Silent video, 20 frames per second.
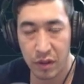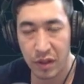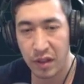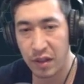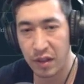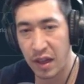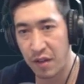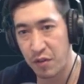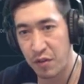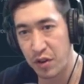
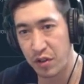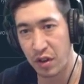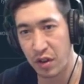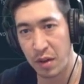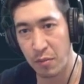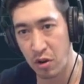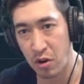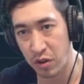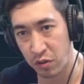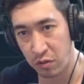every time
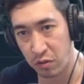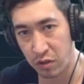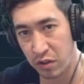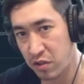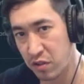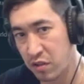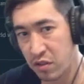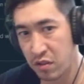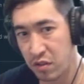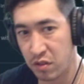Arthur
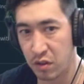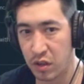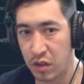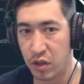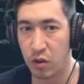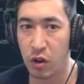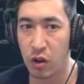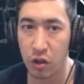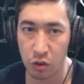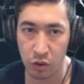lists an
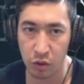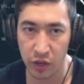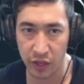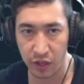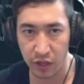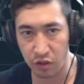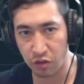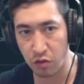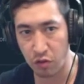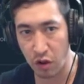altcoin, it
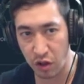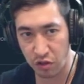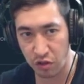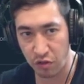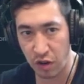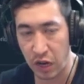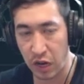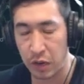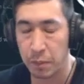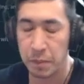gets crushed,
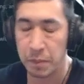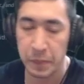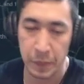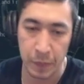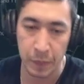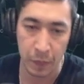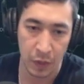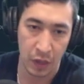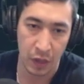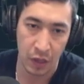right?
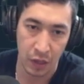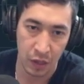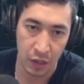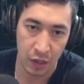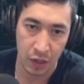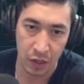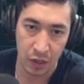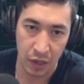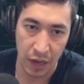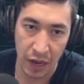
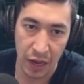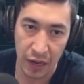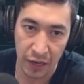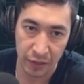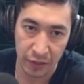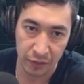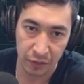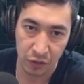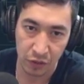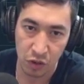
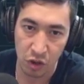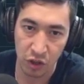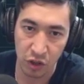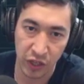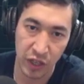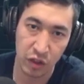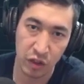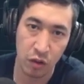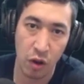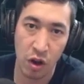And calling
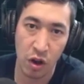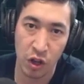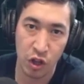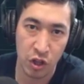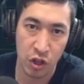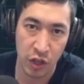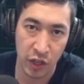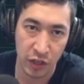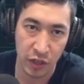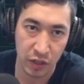it dog
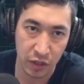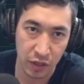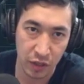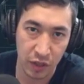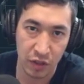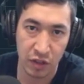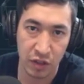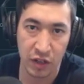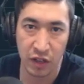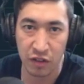shit
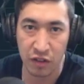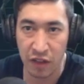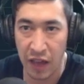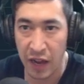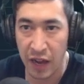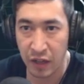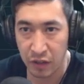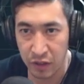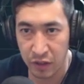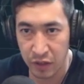isn't
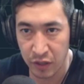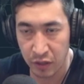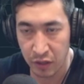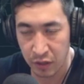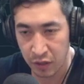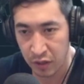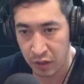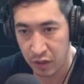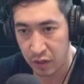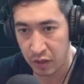exactly
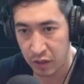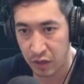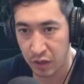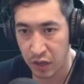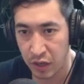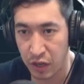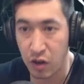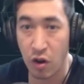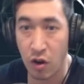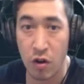
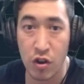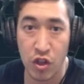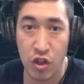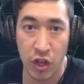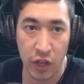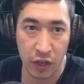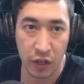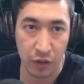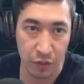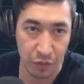encouraging,
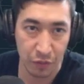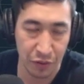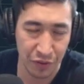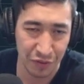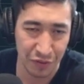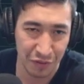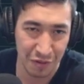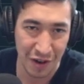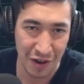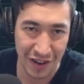
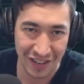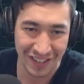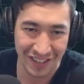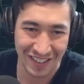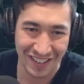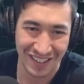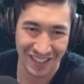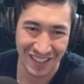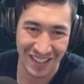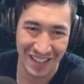right?
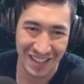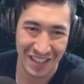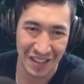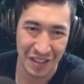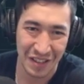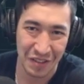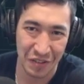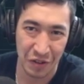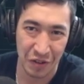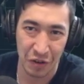
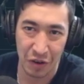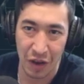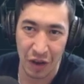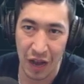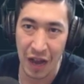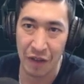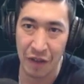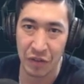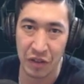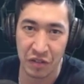So
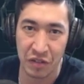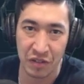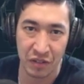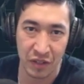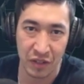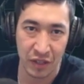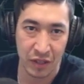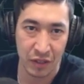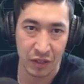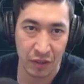
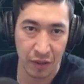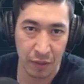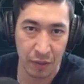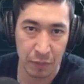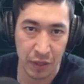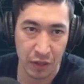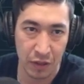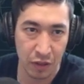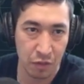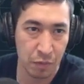obviously, I
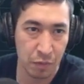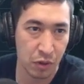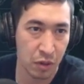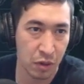mean, let's pull up